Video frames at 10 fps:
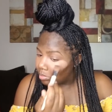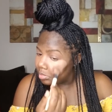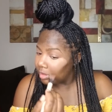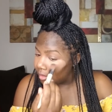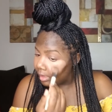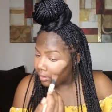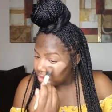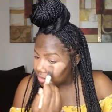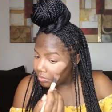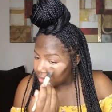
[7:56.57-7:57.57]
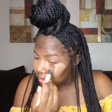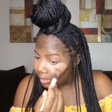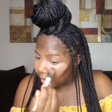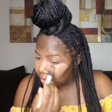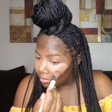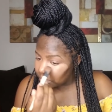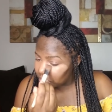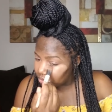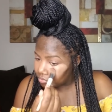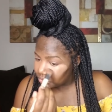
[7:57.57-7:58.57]
be how she was now.
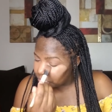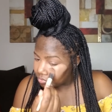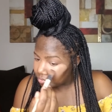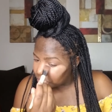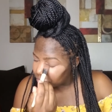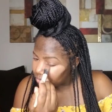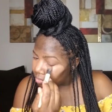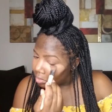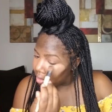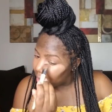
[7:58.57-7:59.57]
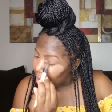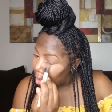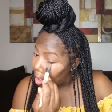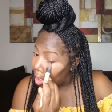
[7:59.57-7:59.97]
You know,